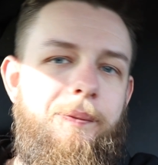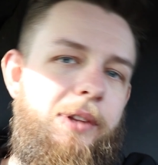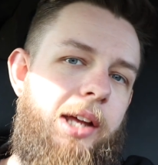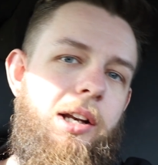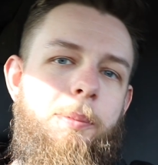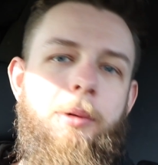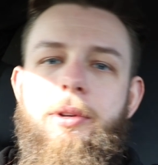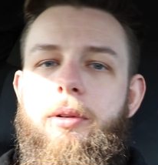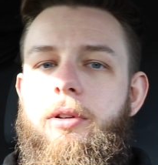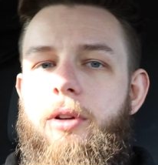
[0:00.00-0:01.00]
Then I'll
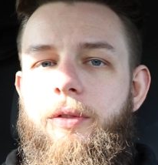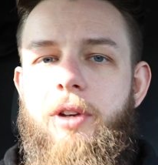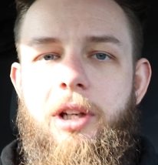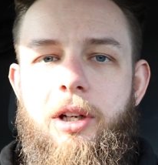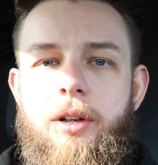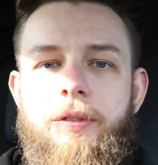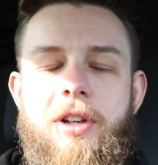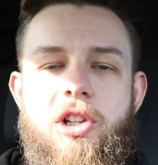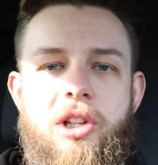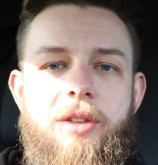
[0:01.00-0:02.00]
probably do another video,
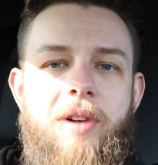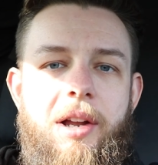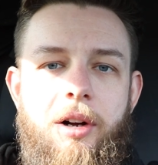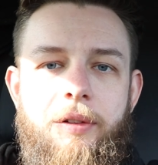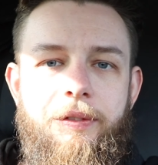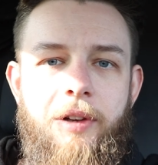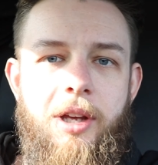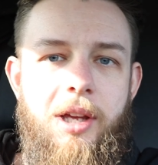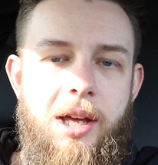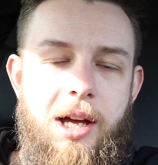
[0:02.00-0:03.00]
finishing the van off,
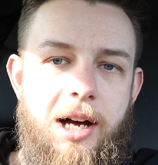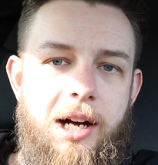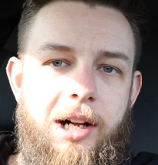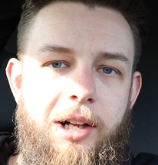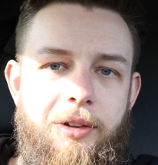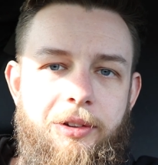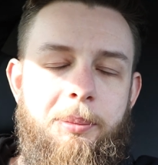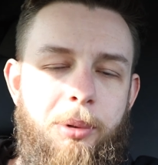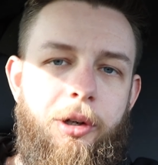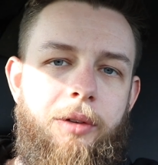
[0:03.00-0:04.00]

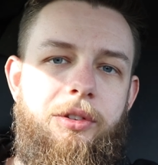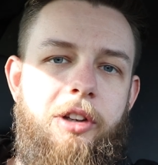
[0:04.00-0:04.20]
and putting up.